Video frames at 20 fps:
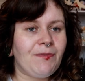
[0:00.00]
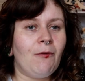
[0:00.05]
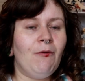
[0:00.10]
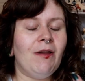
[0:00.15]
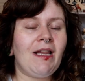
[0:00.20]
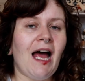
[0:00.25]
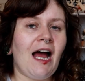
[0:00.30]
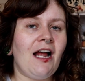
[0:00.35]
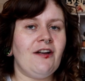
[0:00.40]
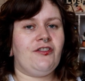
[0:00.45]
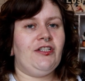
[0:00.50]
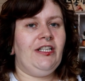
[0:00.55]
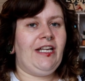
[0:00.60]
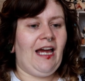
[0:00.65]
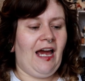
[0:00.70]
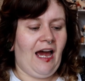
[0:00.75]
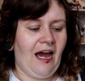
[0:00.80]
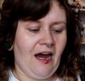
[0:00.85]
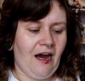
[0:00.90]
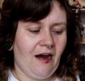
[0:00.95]
we'll actually
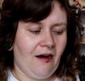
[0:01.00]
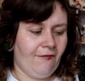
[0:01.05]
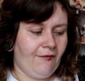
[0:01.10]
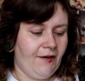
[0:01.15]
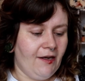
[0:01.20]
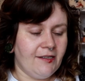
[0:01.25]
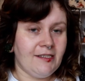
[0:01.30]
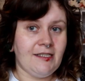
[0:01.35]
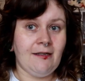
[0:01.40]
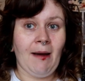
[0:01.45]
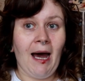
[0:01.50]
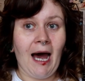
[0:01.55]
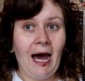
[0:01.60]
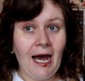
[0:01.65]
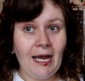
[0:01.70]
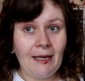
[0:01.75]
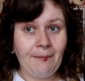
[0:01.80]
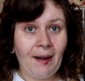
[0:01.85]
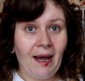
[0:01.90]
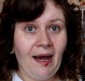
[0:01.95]
have some
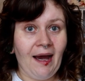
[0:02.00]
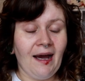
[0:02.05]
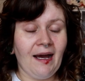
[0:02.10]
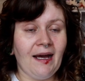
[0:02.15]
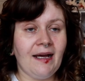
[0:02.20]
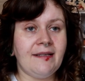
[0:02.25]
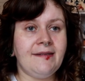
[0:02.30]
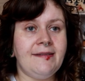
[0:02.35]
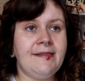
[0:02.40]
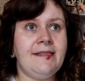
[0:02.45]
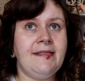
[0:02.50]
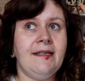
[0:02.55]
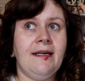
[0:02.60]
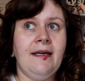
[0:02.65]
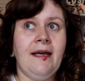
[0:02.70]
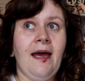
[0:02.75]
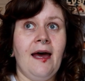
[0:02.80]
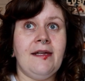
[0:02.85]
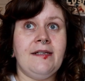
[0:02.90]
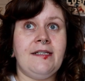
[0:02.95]
iPads,
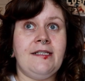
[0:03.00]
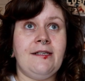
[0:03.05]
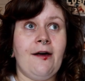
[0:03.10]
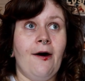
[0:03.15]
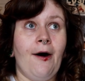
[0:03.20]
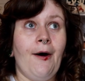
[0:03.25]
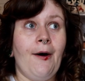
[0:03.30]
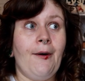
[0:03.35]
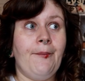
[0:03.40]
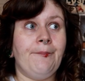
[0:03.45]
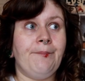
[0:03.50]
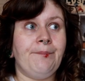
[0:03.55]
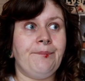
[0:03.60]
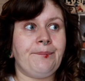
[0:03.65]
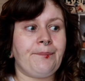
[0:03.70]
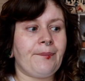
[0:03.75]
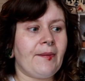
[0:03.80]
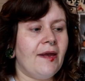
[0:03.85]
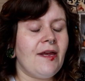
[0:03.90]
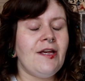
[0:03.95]

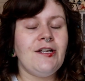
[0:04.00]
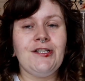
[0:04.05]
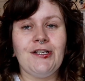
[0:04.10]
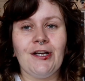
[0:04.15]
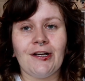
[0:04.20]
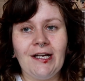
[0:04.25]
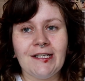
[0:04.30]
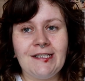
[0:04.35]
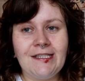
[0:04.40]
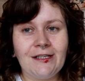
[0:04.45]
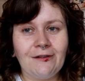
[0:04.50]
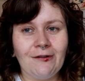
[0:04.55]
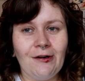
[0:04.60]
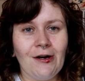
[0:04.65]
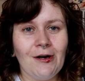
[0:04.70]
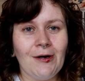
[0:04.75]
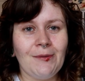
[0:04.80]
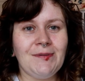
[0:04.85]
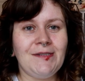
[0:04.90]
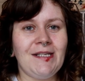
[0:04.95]
some sugar
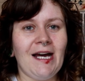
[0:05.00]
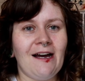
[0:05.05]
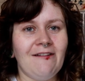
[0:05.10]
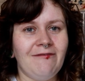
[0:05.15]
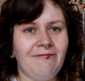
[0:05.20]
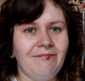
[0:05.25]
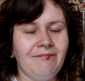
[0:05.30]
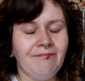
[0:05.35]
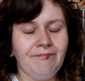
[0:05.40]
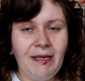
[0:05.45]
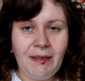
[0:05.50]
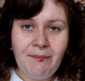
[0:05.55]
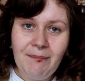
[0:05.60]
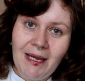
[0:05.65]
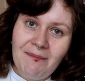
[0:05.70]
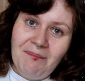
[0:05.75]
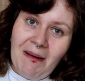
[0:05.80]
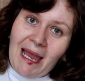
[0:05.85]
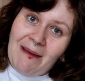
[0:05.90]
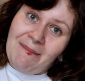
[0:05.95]
scrubs that have been
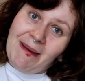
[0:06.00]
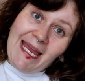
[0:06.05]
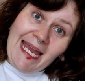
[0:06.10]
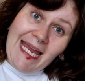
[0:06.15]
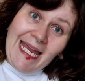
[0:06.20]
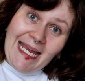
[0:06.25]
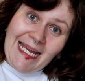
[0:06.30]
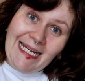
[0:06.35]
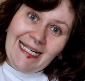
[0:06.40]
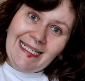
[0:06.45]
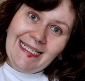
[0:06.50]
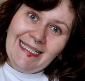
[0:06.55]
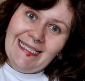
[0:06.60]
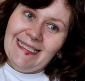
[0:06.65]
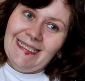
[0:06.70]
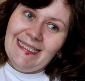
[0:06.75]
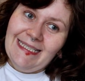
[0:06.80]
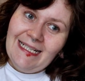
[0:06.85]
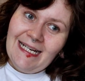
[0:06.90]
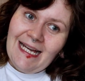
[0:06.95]
made by me.
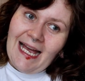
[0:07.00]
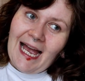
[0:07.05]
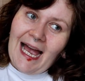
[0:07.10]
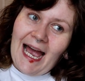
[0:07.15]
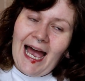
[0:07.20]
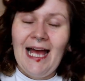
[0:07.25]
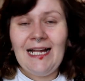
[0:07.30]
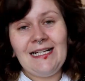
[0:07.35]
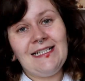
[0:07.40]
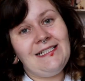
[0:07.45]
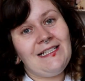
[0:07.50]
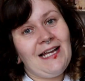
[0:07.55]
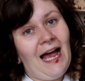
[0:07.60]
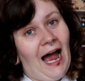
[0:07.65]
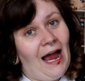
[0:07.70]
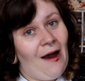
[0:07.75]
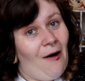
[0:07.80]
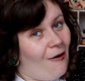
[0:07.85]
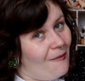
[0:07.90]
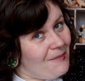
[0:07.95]
And
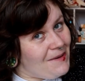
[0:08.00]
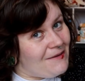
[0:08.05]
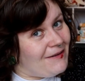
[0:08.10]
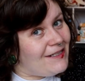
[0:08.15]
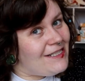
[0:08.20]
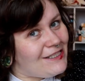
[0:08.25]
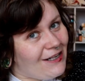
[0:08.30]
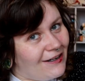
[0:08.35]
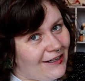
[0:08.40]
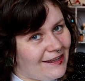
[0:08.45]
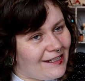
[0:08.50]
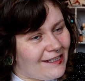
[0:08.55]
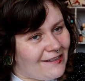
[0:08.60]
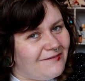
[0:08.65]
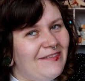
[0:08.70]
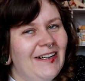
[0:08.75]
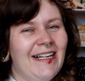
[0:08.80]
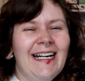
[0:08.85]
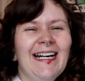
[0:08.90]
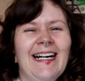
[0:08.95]
I hope you enjoy
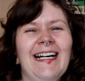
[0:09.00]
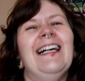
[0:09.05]
them.